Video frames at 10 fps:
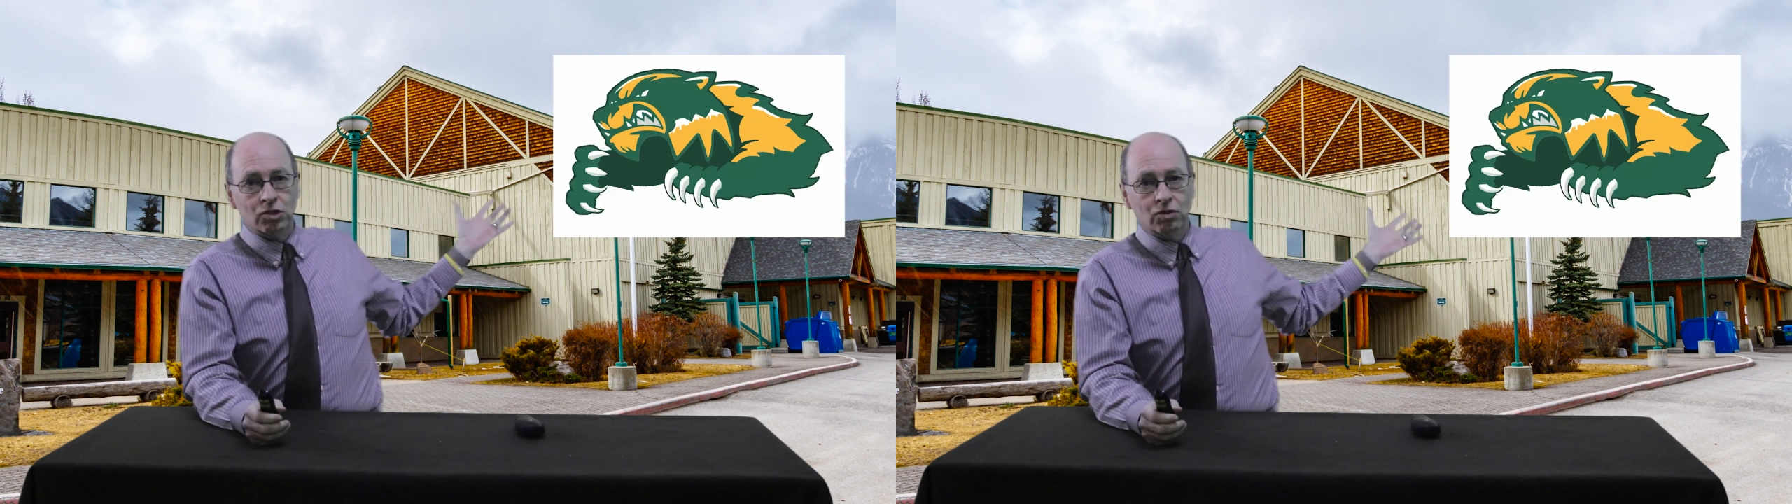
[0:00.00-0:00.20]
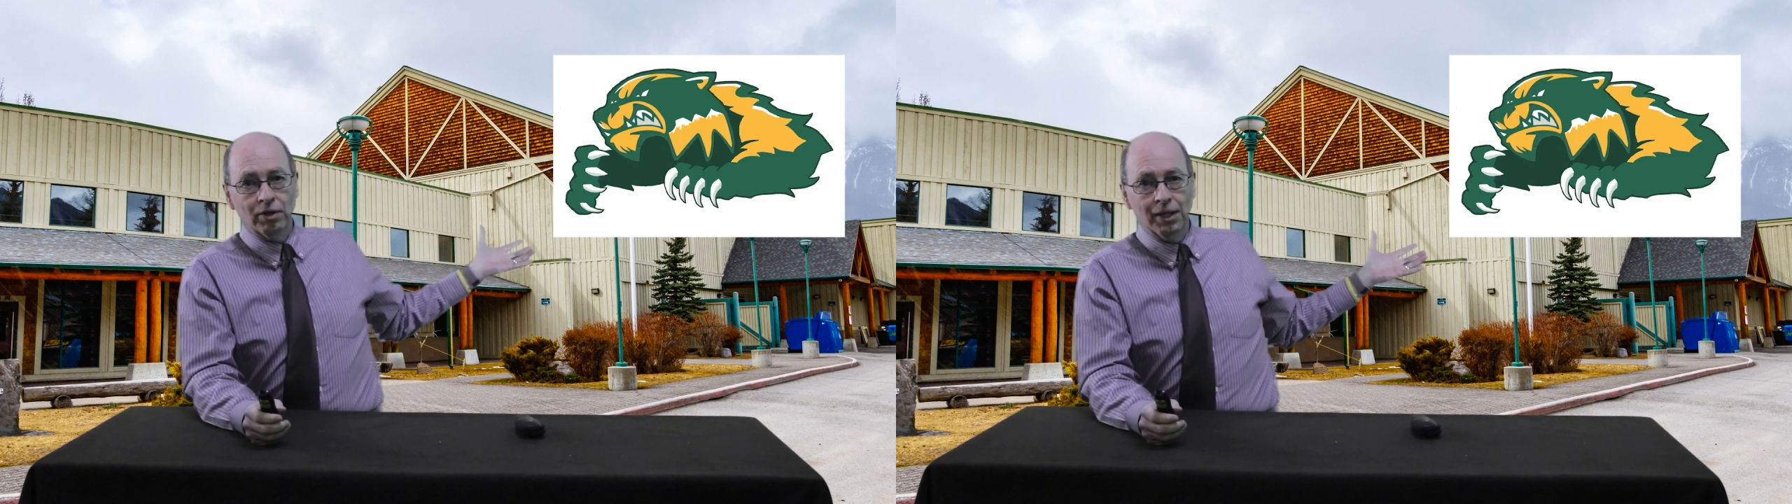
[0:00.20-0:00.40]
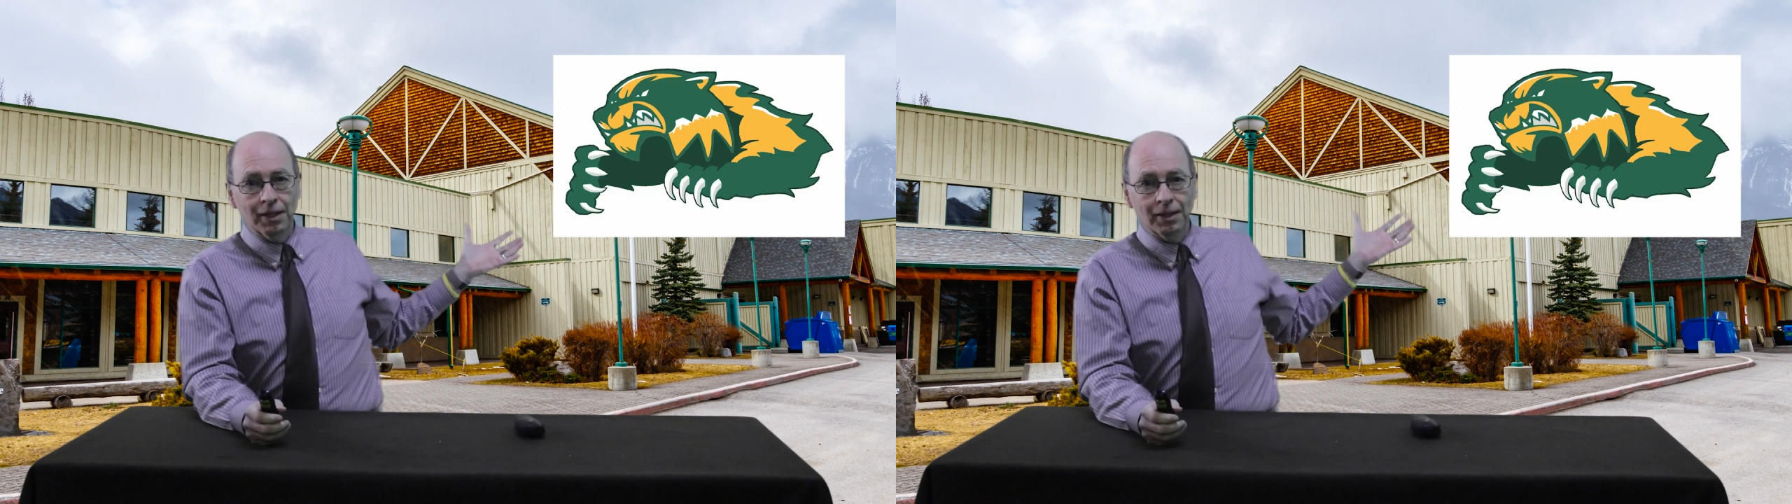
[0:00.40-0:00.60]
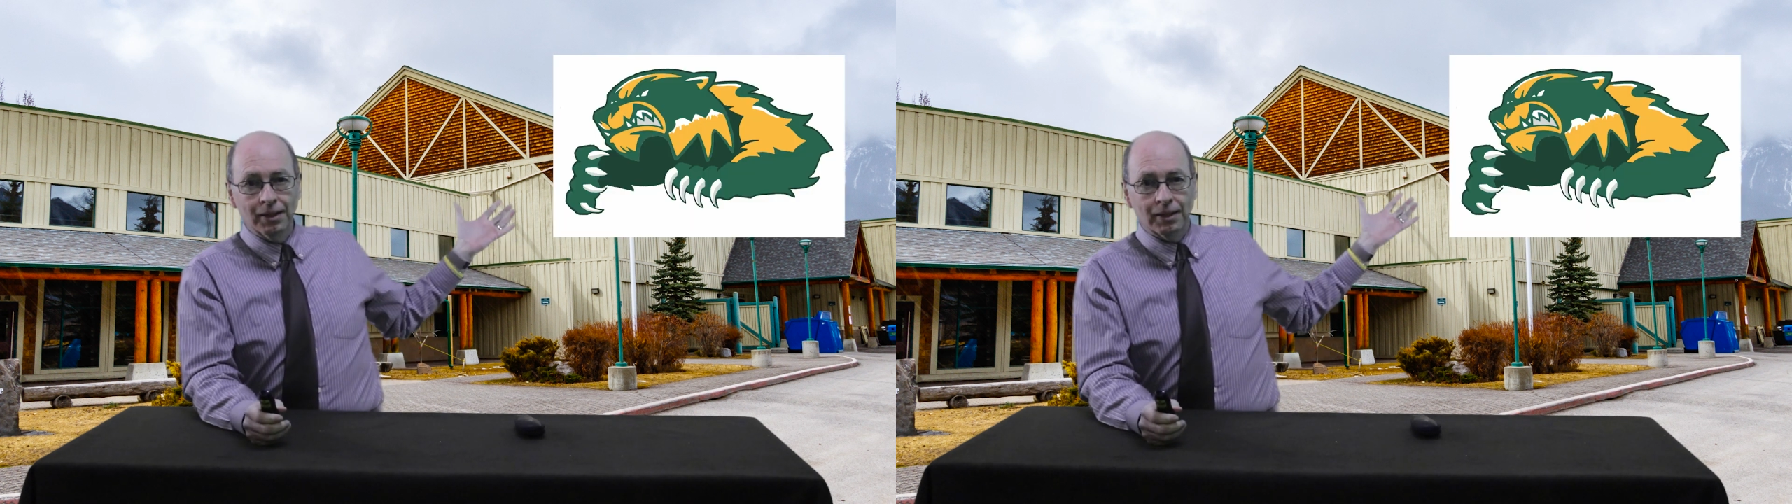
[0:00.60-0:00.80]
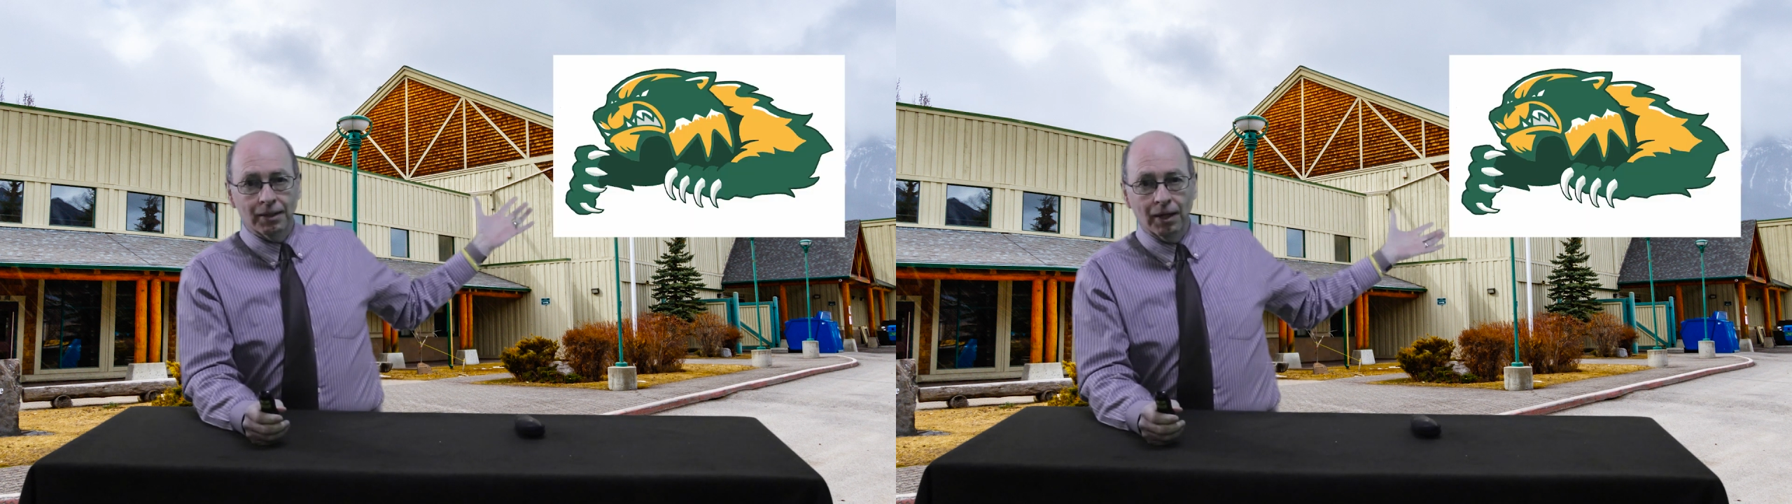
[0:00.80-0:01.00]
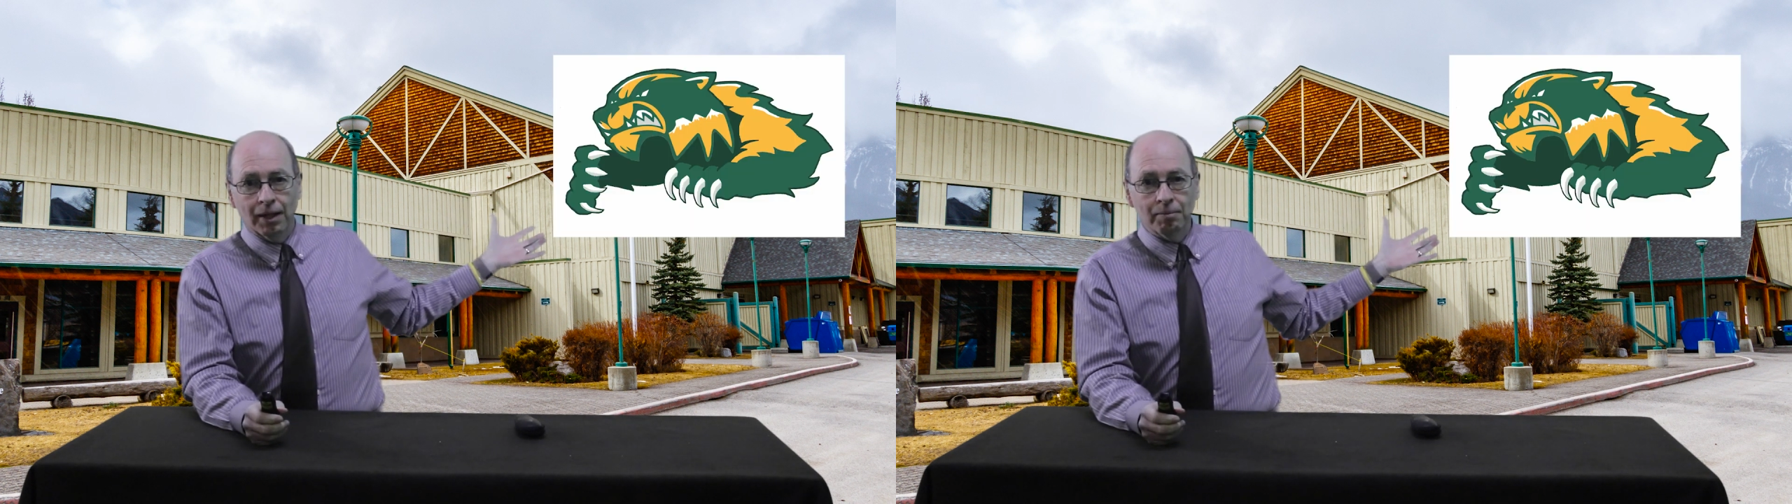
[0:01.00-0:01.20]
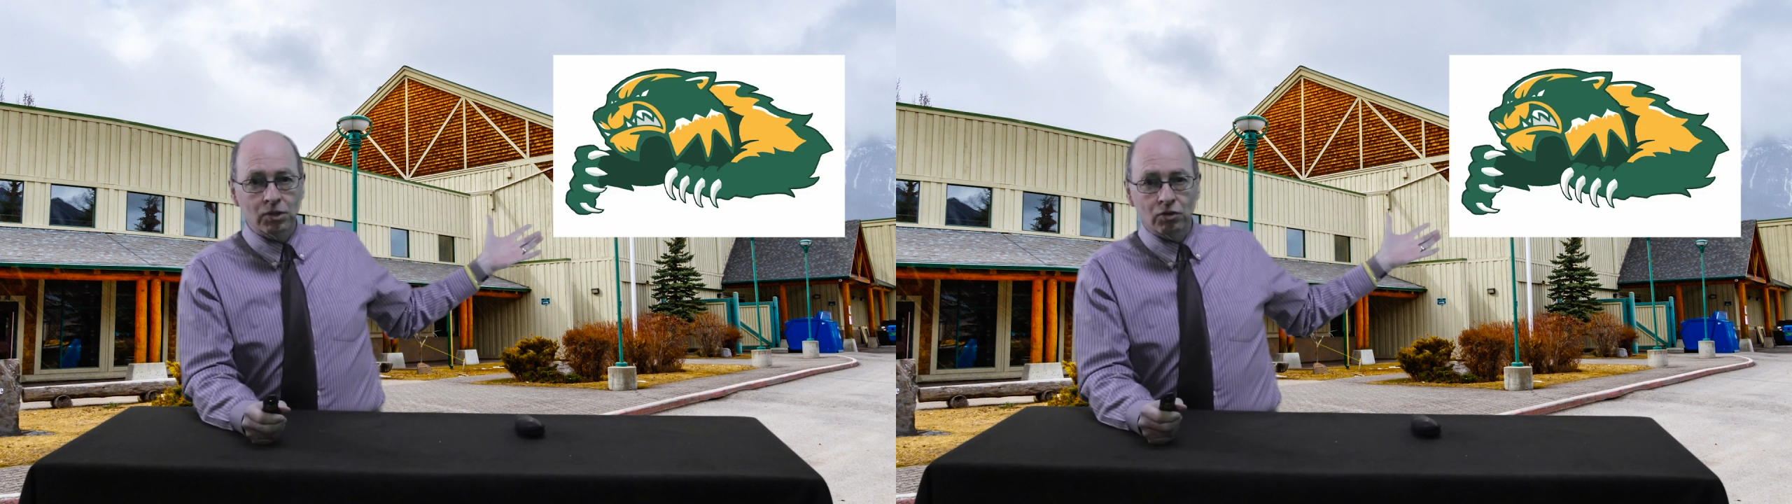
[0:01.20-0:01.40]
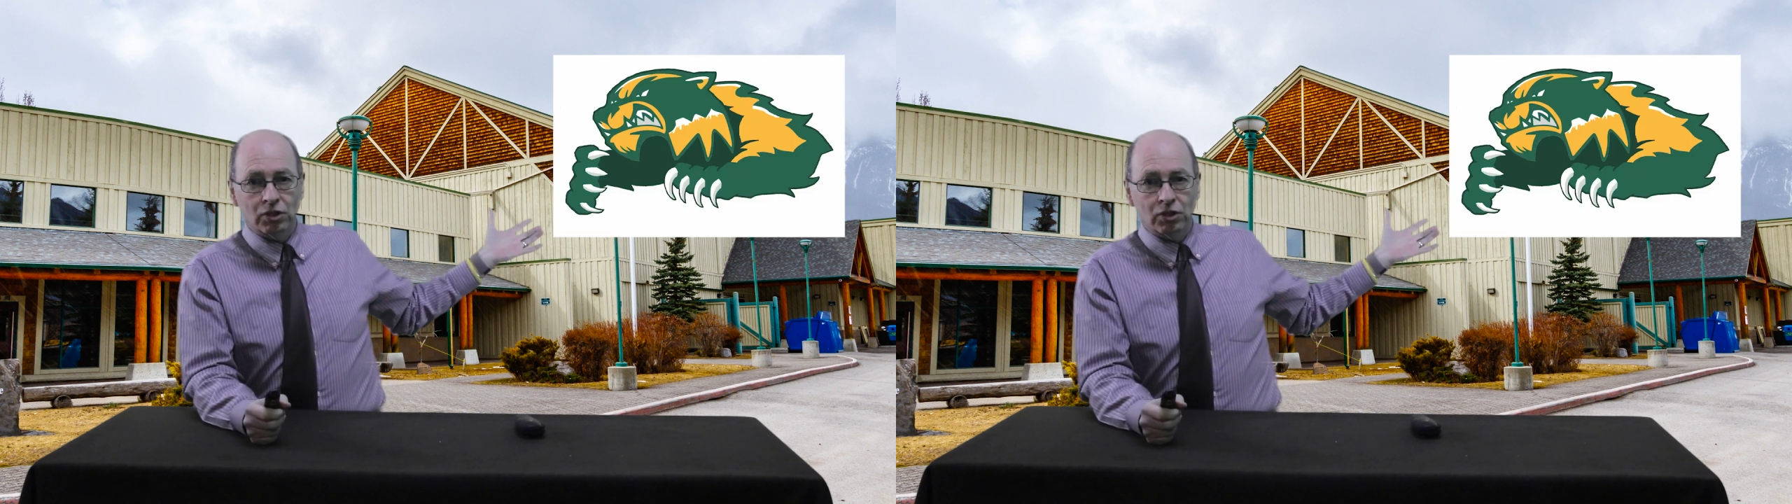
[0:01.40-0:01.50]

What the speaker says: screen, Mr.